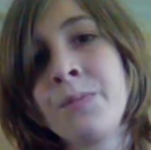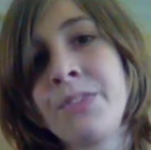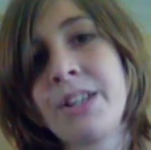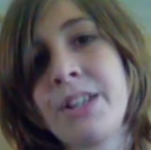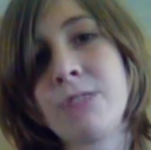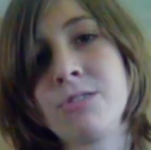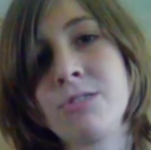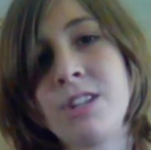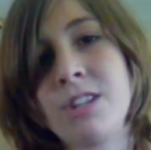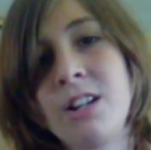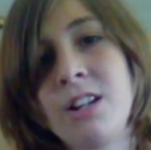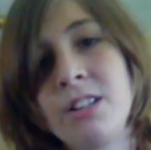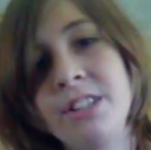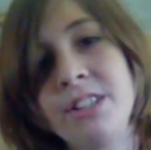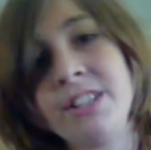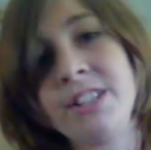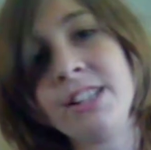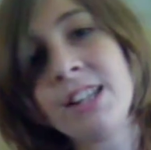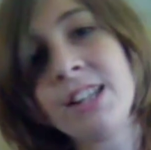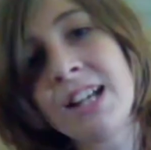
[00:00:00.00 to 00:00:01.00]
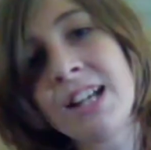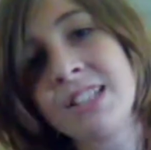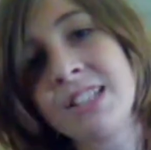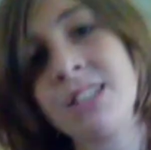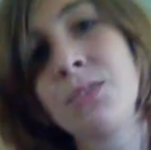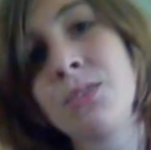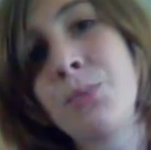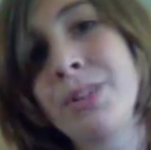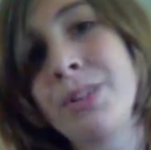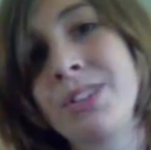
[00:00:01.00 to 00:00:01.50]
That was not only the last
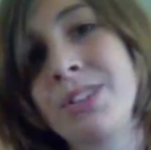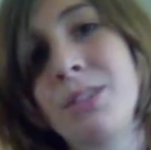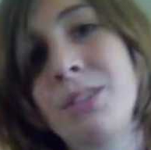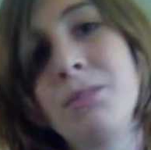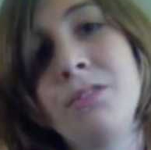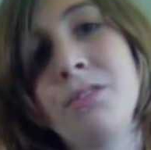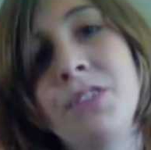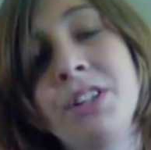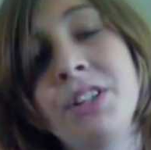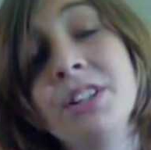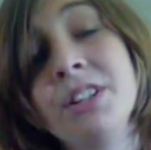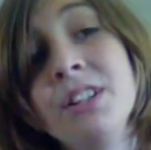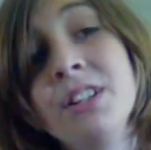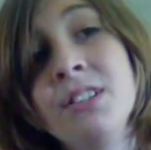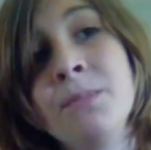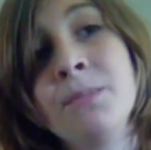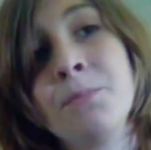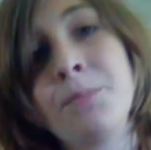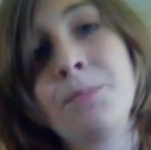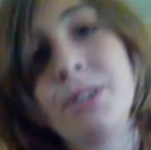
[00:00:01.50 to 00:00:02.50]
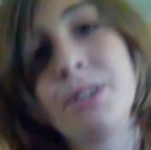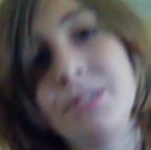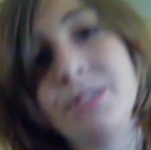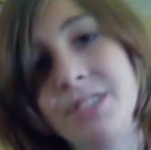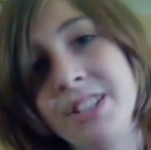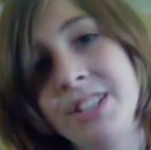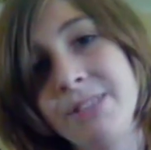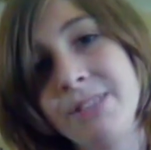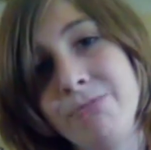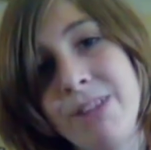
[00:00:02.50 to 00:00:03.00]
ever Pixar movie, but it
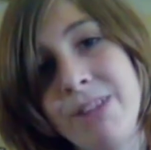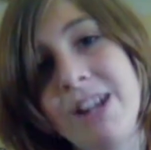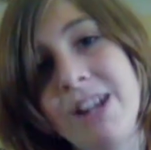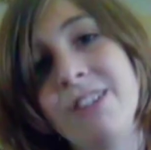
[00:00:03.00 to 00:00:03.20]
was the